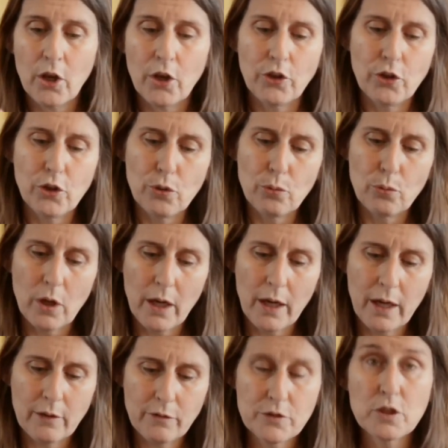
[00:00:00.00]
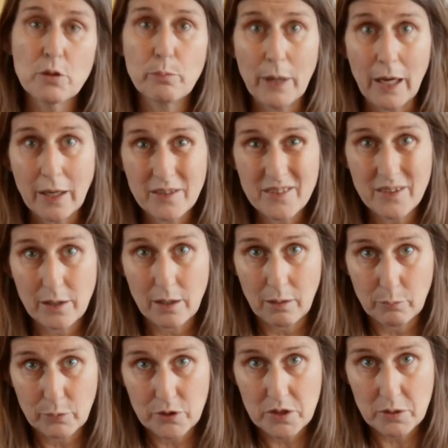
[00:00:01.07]
you have to balance the
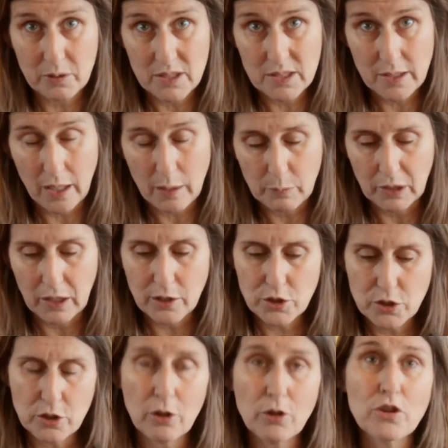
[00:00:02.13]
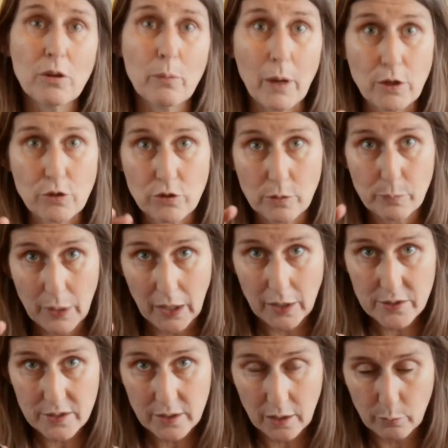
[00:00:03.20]
gimbal so it's stabilized. Charge the battery,
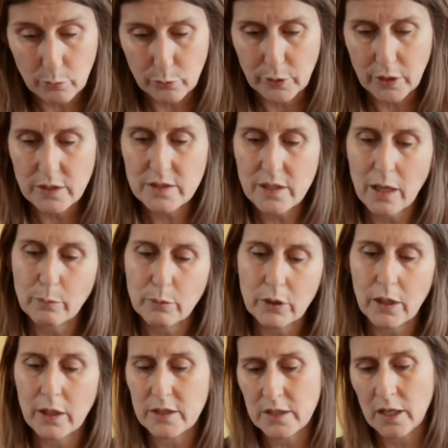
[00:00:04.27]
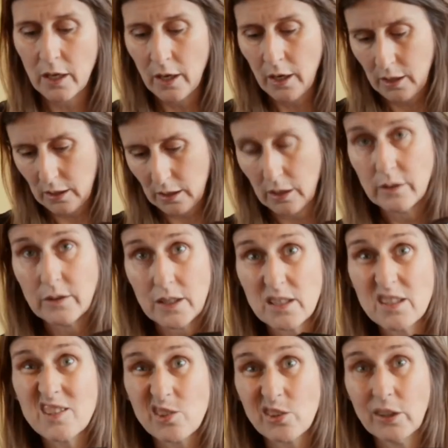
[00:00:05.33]
balance the gimbal when it's stabilized. And
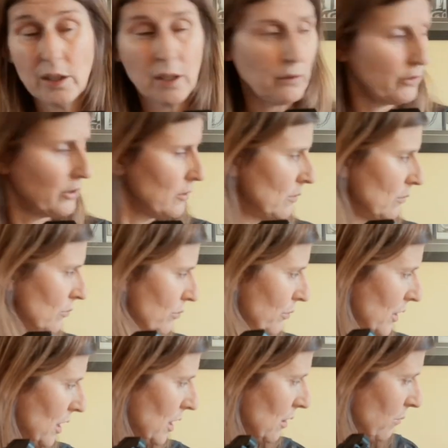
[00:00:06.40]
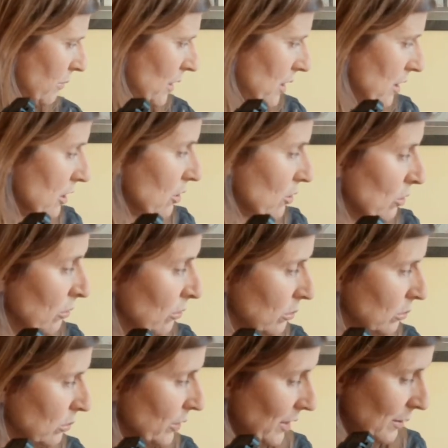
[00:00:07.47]
this is going to give you really, really
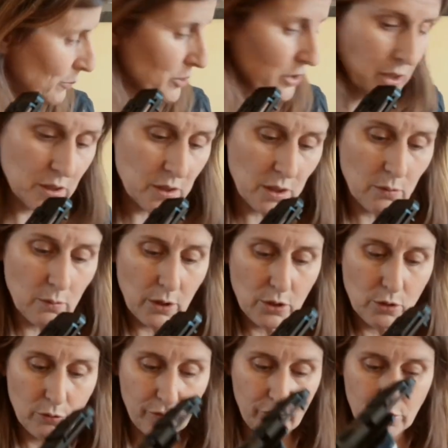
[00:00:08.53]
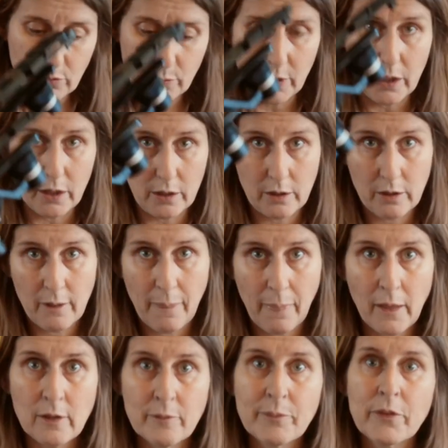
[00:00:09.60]
cool images. So when you're filming,
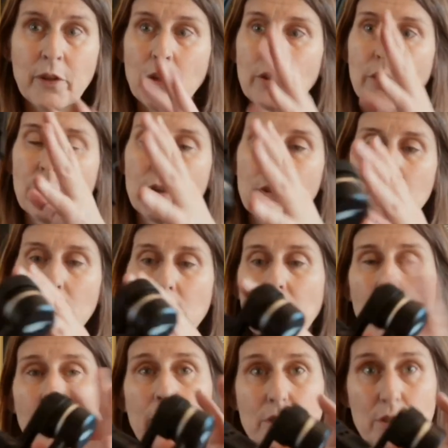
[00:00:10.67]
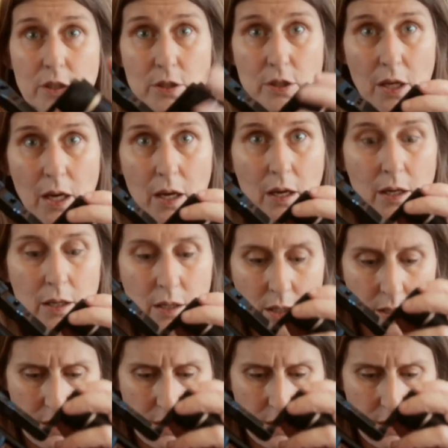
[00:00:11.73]
you can do that. Feiyu